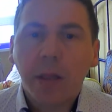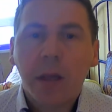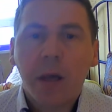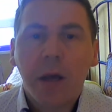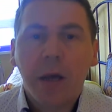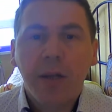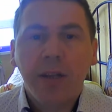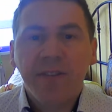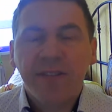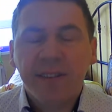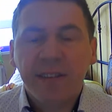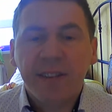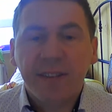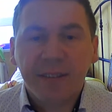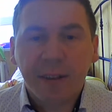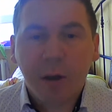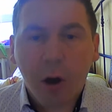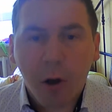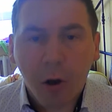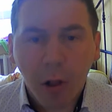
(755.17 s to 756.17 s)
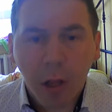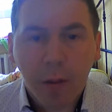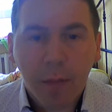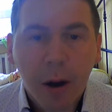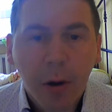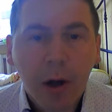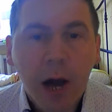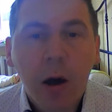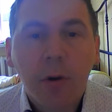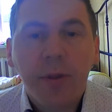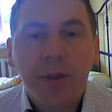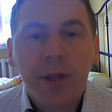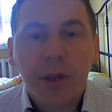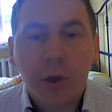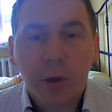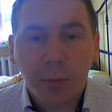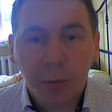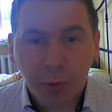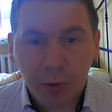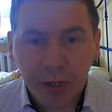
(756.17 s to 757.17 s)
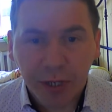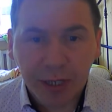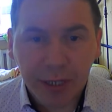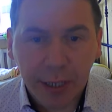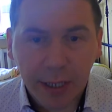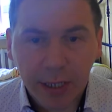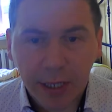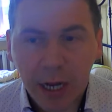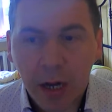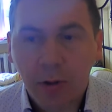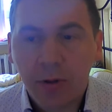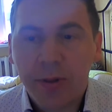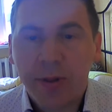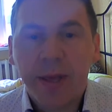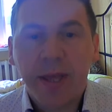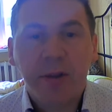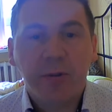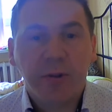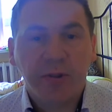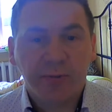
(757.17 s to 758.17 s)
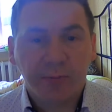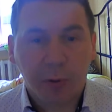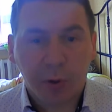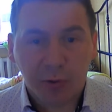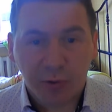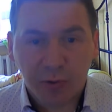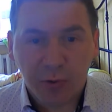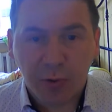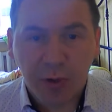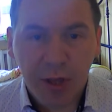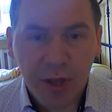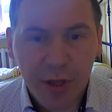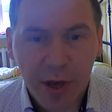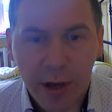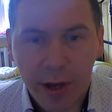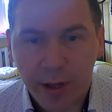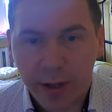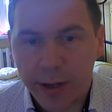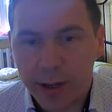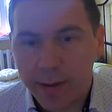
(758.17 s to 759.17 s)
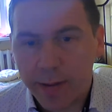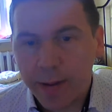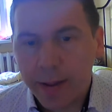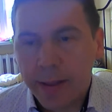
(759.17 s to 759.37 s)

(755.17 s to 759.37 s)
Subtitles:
It's all about how they communicate, how they respond to each other,